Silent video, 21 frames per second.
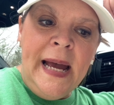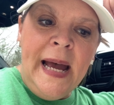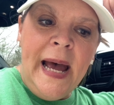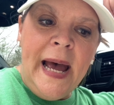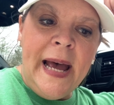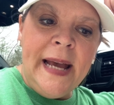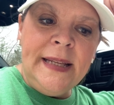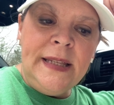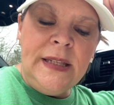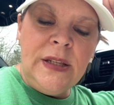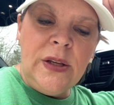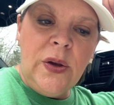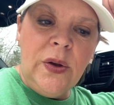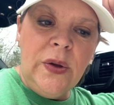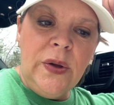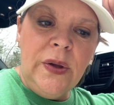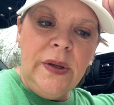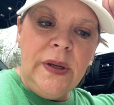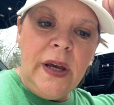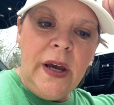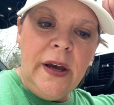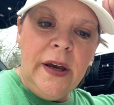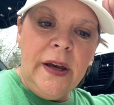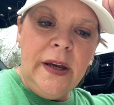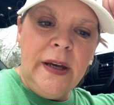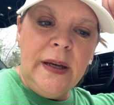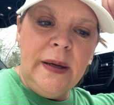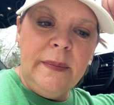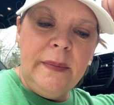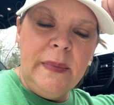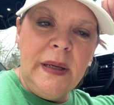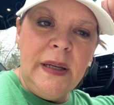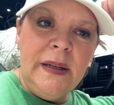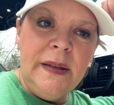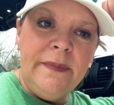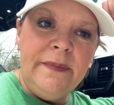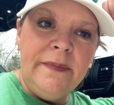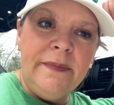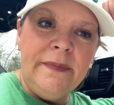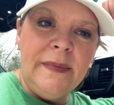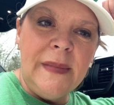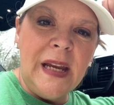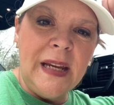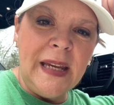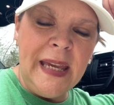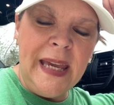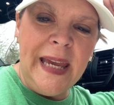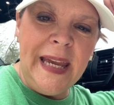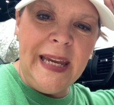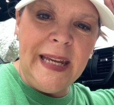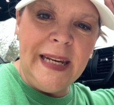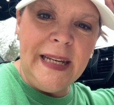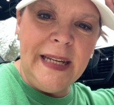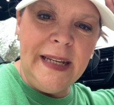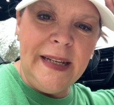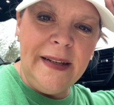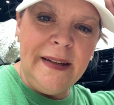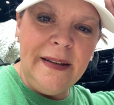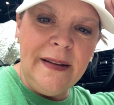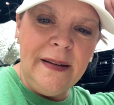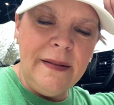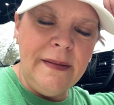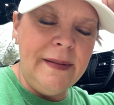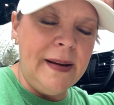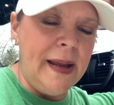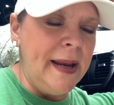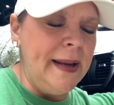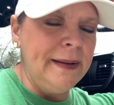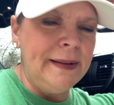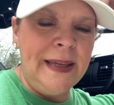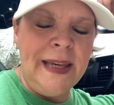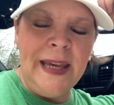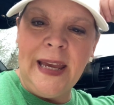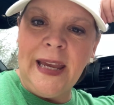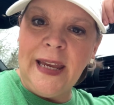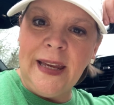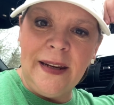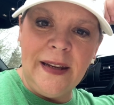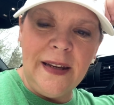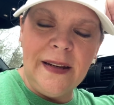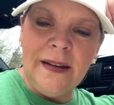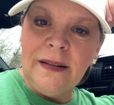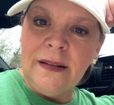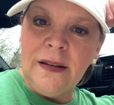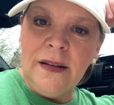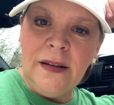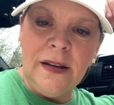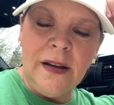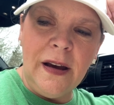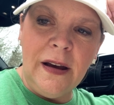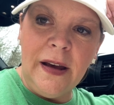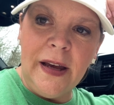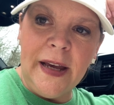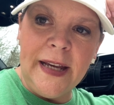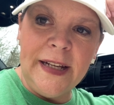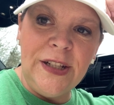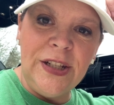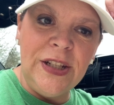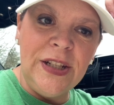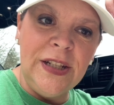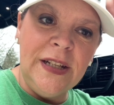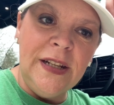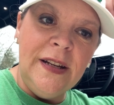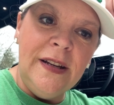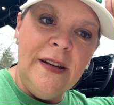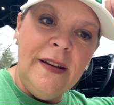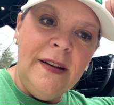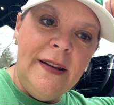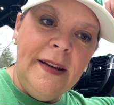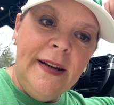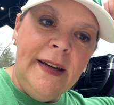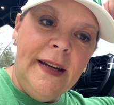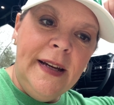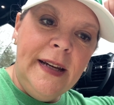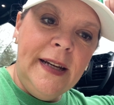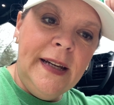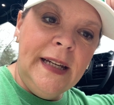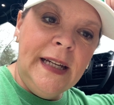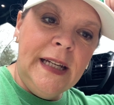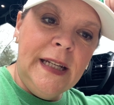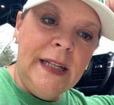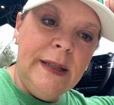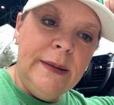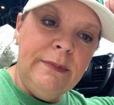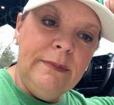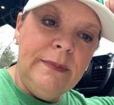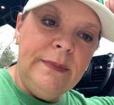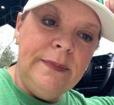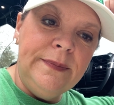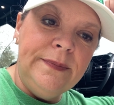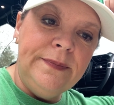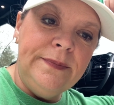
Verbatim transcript: I sold um, a cannon, a cannon, gosh, um,